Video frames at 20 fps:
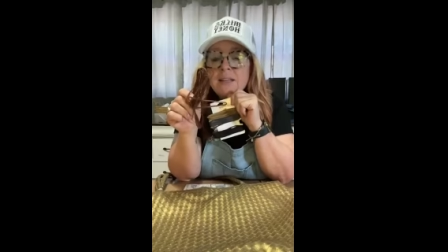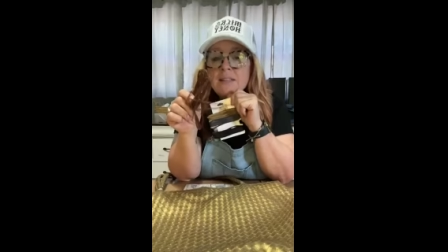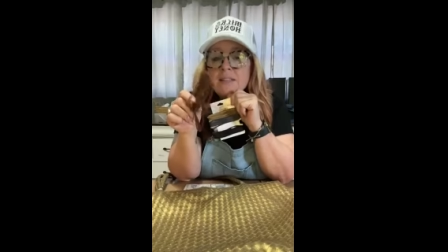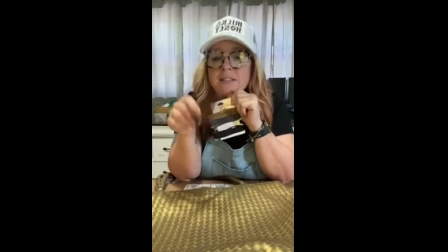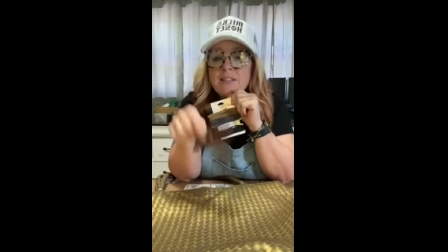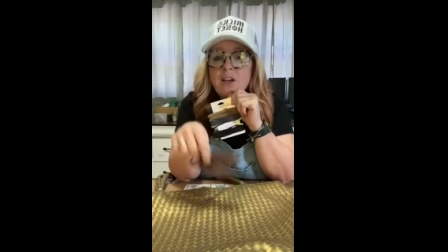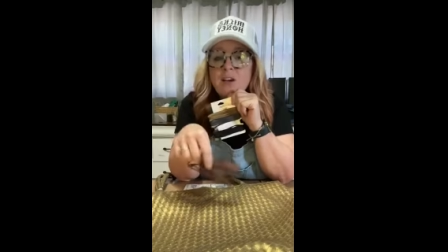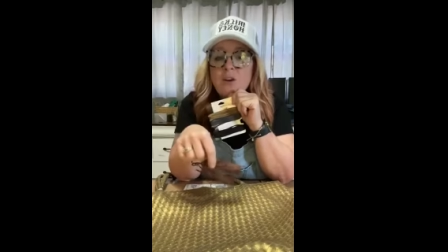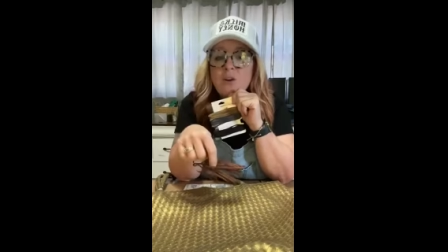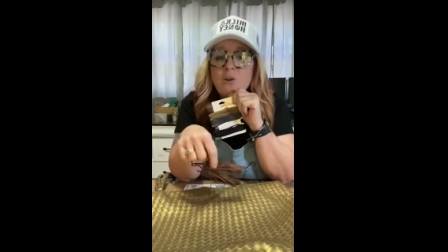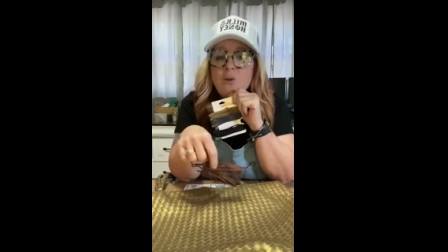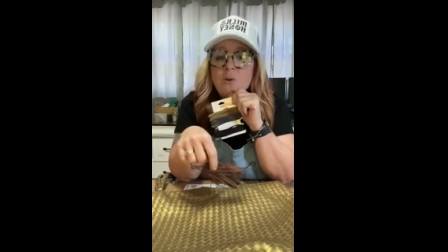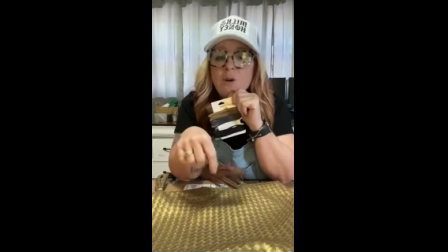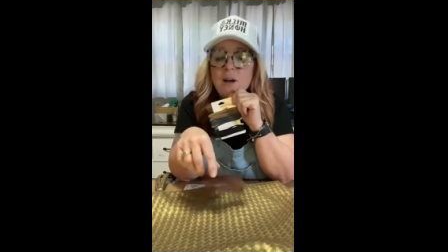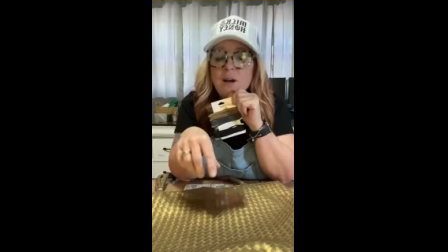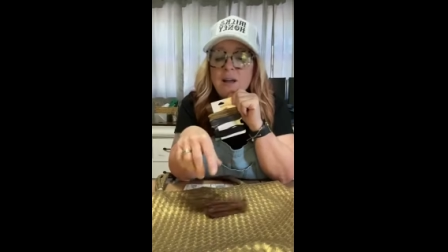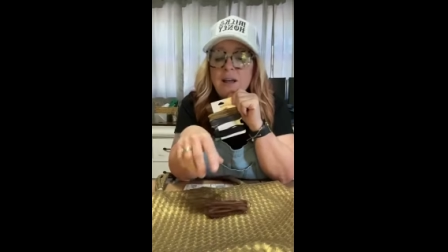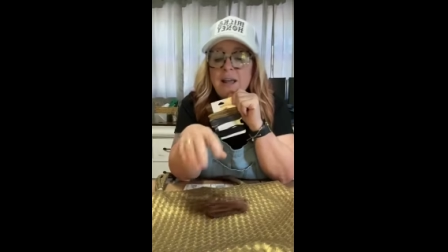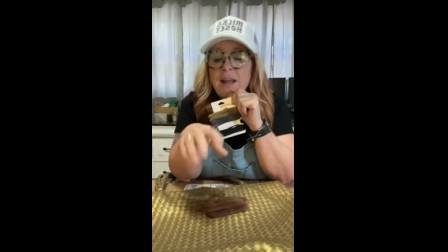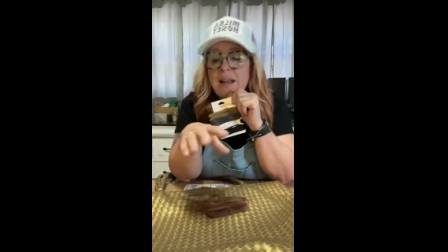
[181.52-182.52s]
and so
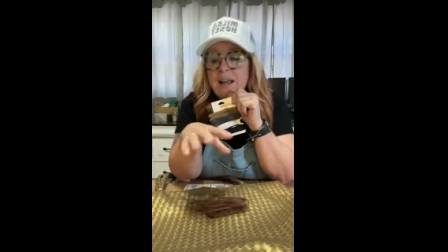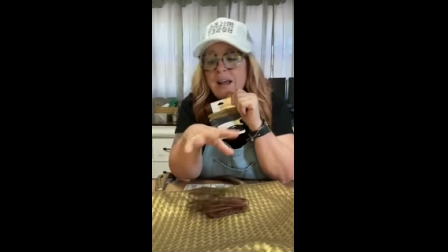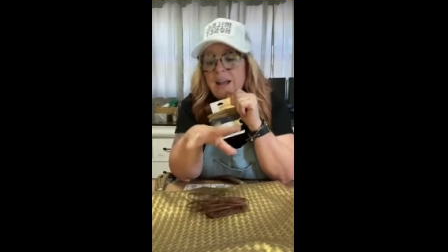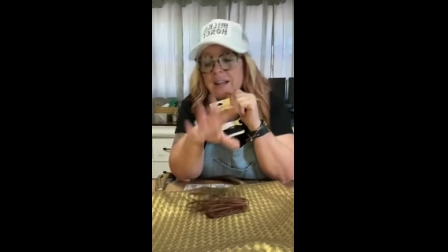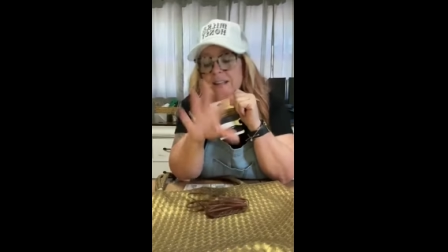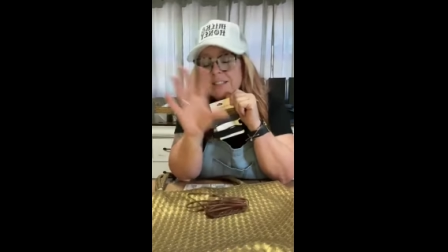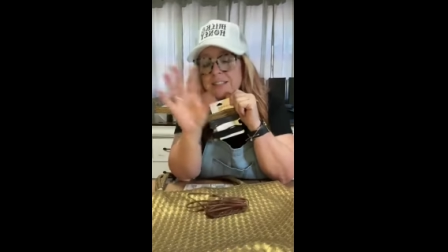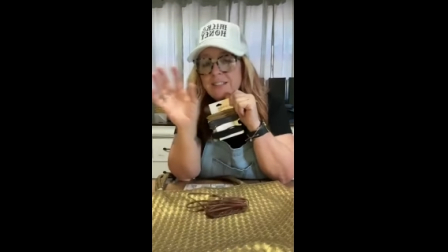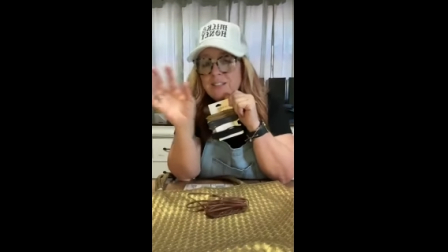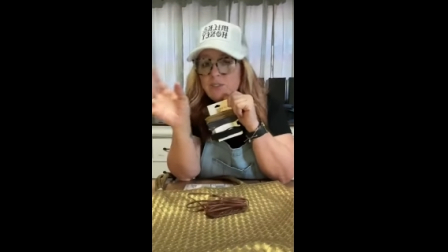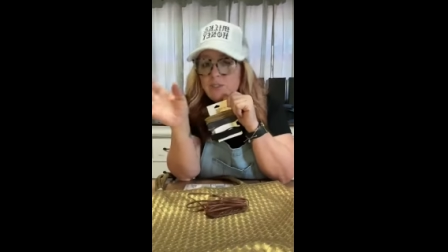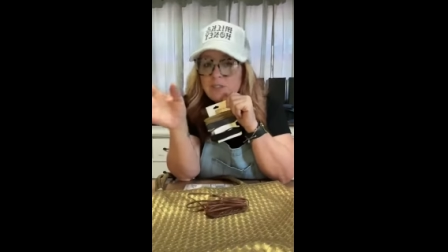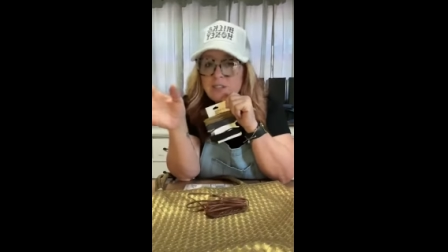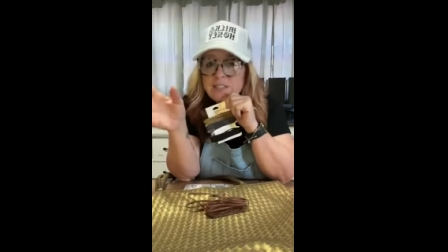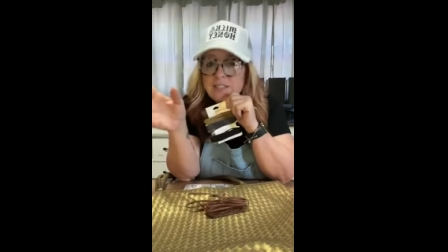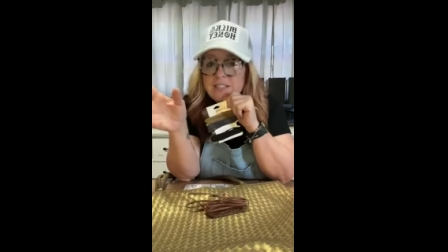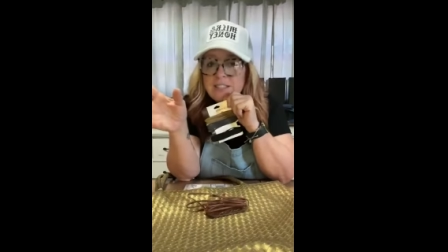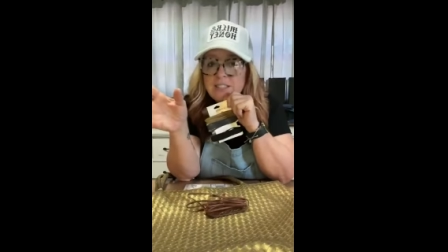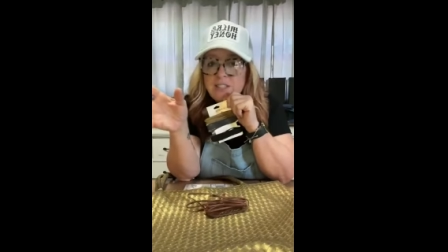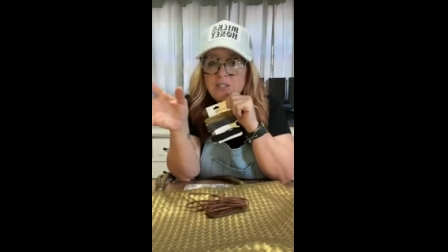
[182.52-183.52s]
uh, and I could still
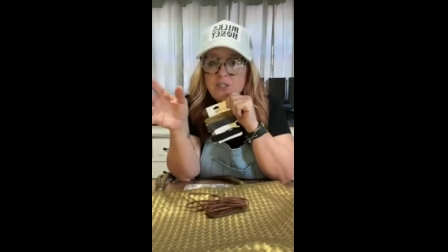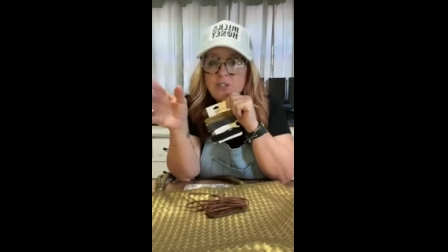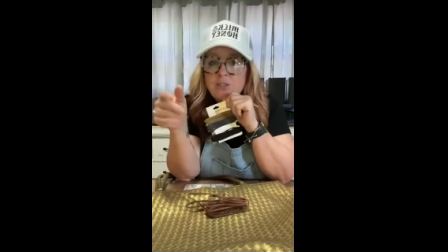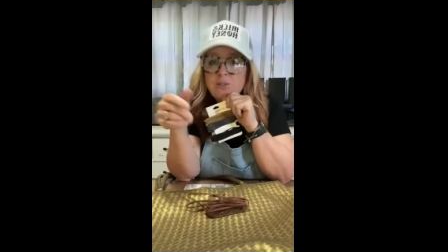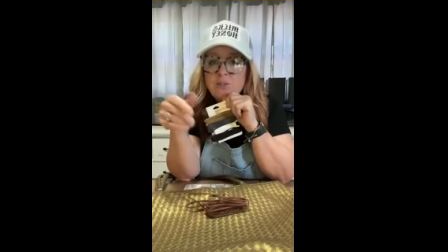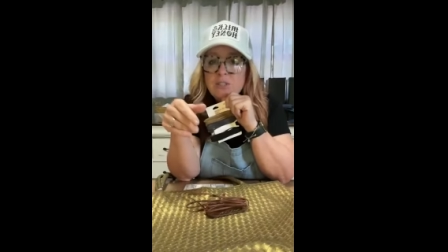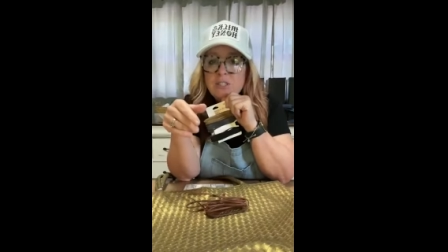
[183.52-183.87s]
continue